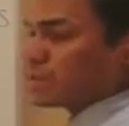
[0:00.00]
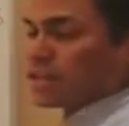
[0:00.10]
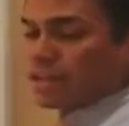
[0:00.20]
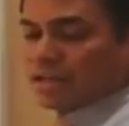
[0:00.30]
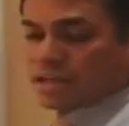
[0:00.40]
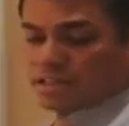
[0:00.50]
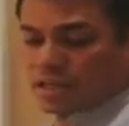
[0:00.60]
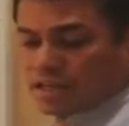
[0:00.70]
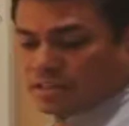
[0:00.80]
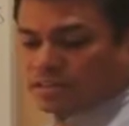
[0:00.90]
Now, like I
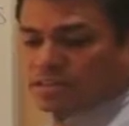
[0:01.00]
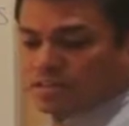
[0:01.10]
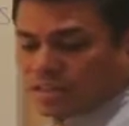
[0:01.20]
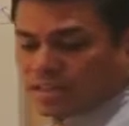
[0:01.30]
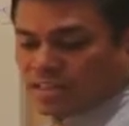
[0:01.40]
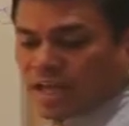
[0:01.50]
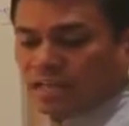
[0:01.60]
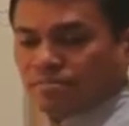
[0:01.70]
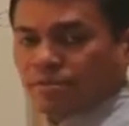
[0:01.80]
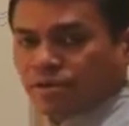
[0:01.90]
said, this is an
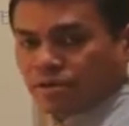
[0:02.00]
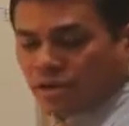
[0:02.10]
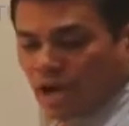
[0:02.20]
exact mirror